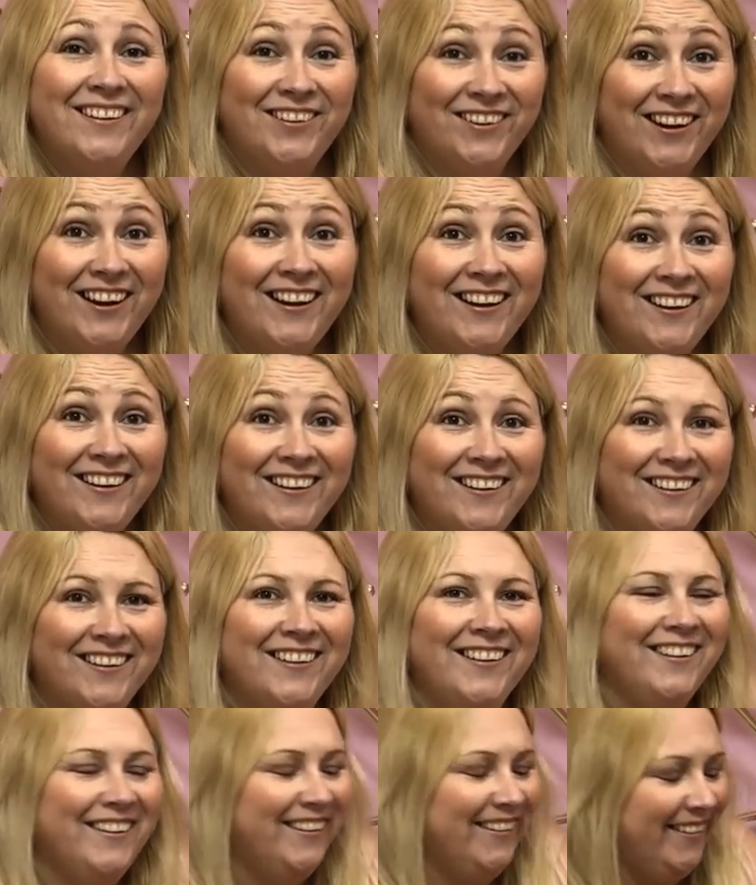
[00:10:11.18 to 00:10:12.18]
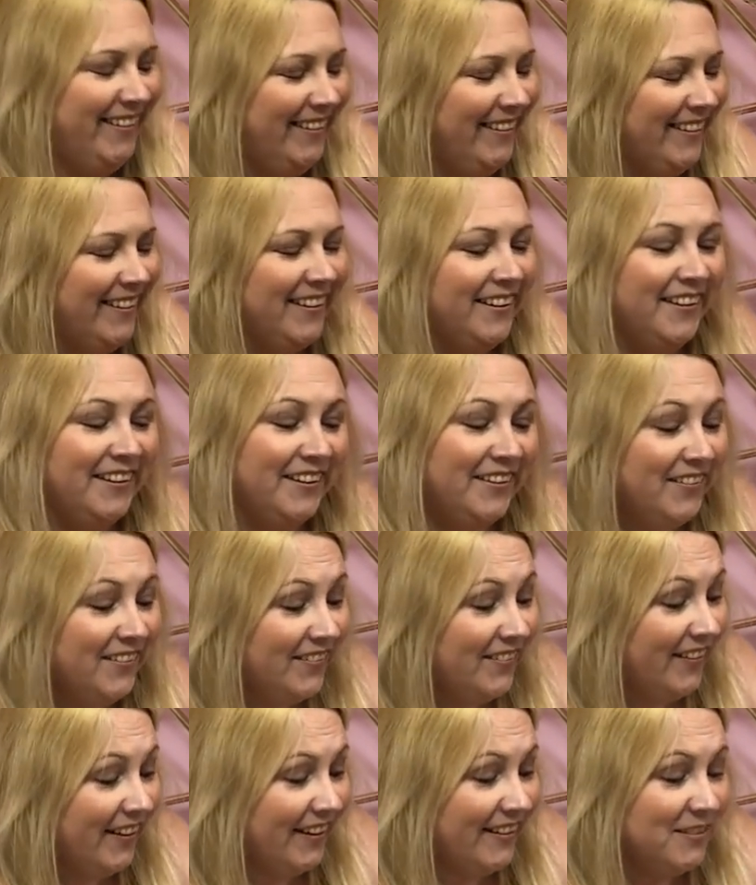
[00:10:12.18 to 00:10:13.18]
okay.
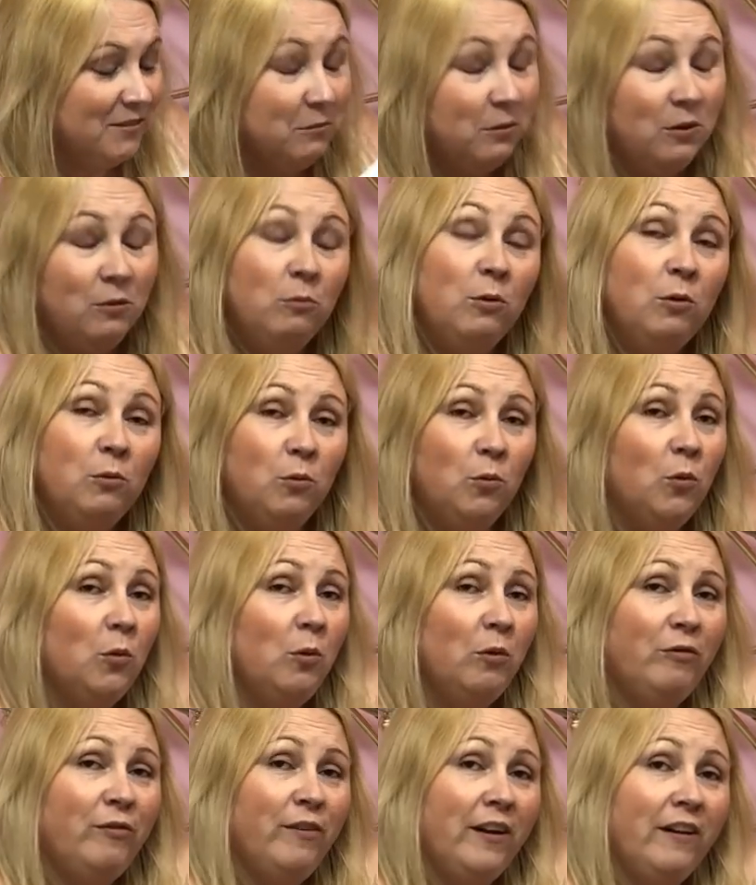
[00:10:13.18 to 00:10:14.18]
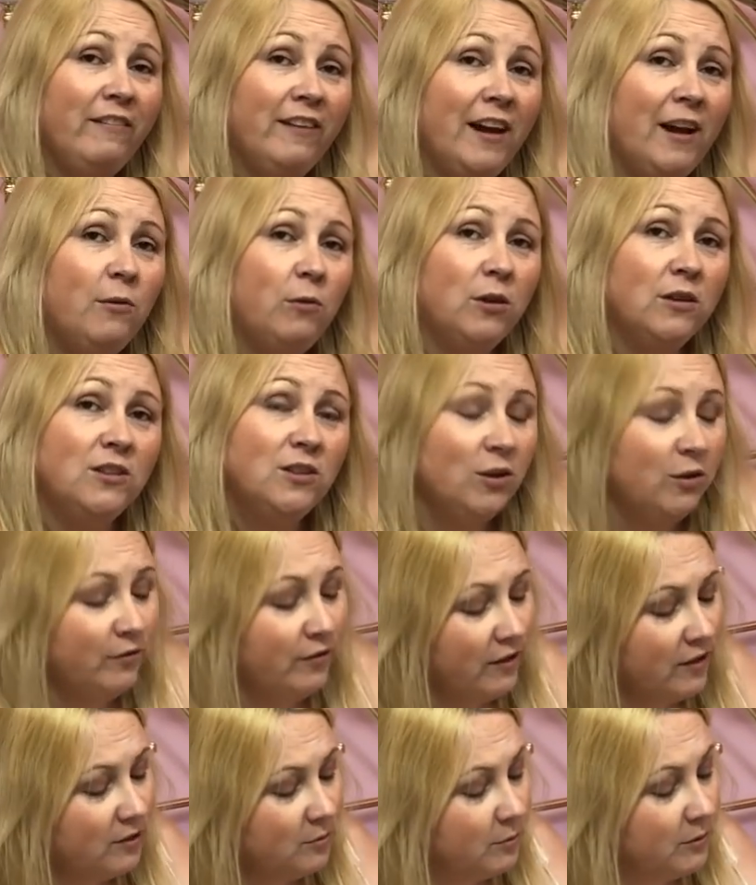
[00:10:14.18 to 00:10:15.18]
Right, we're figuring out what to do
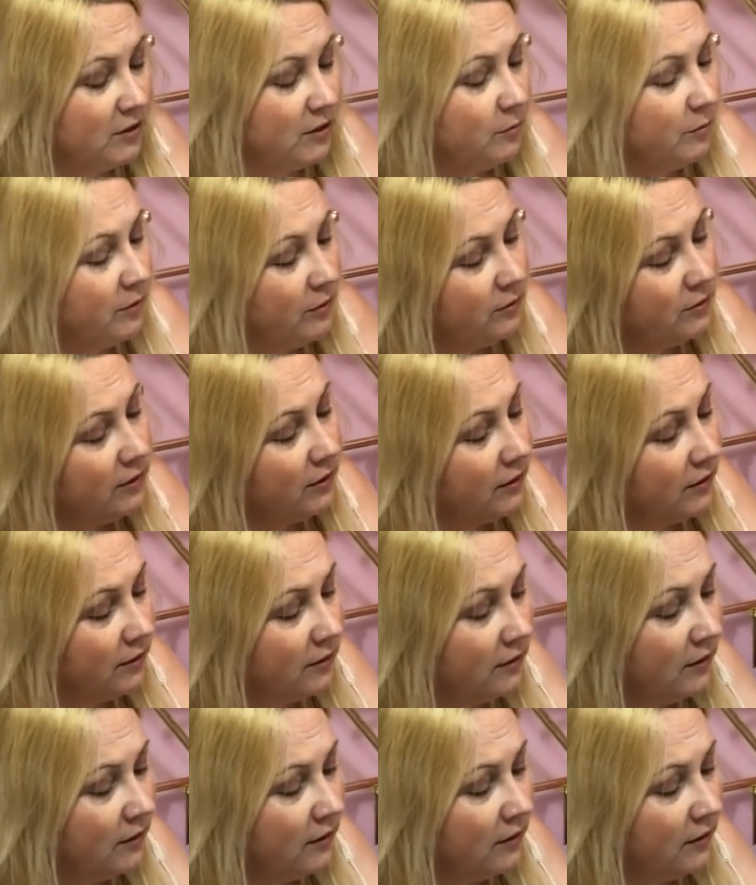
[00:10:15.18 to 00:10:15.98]
first, Mr. Producer.